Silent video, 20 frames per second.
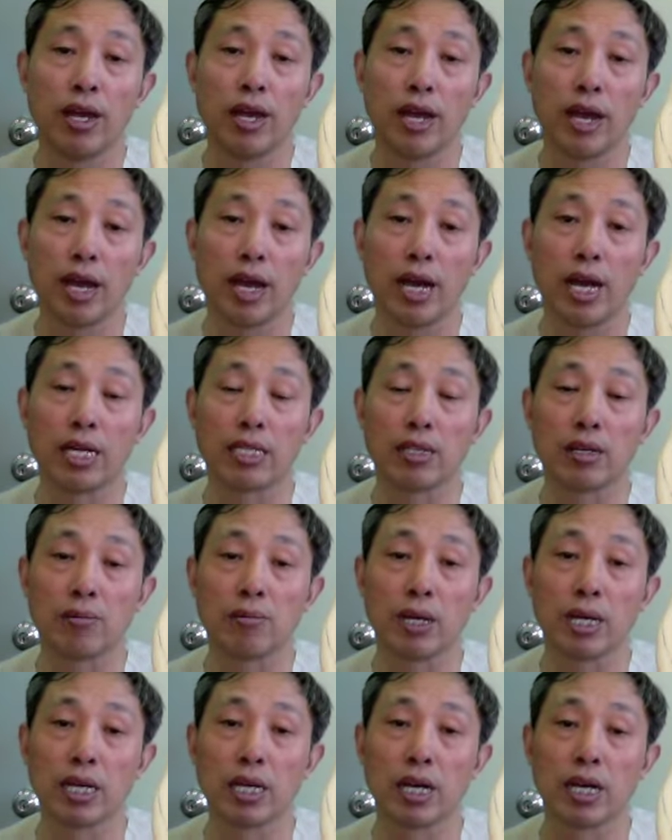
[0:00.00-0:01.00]
and
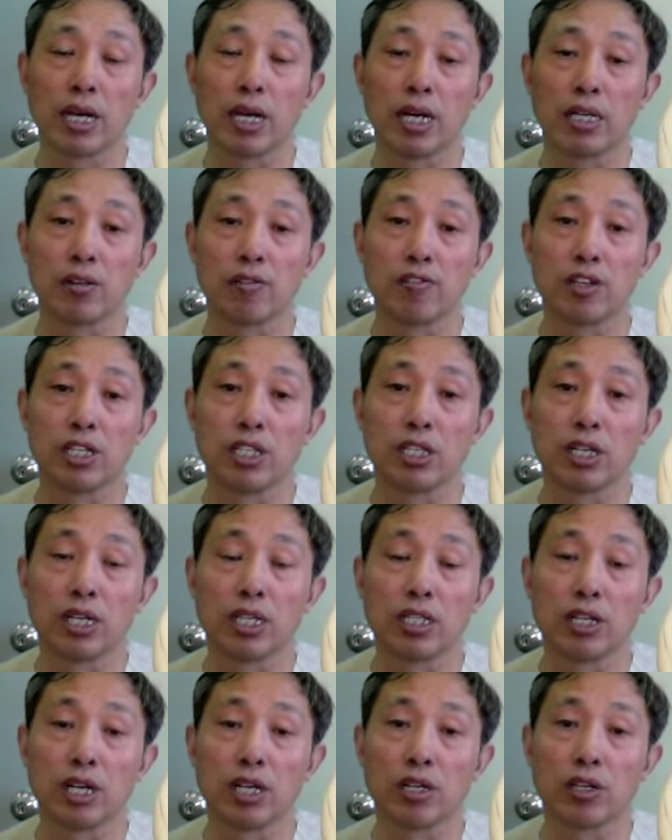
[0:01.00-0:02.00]
make a lot of
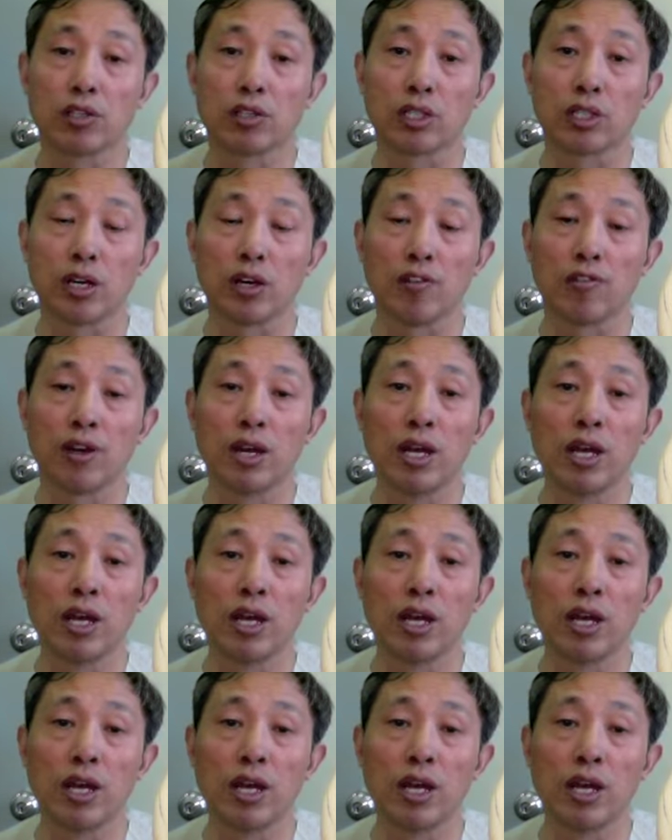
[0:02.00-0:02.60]
decisions yourself.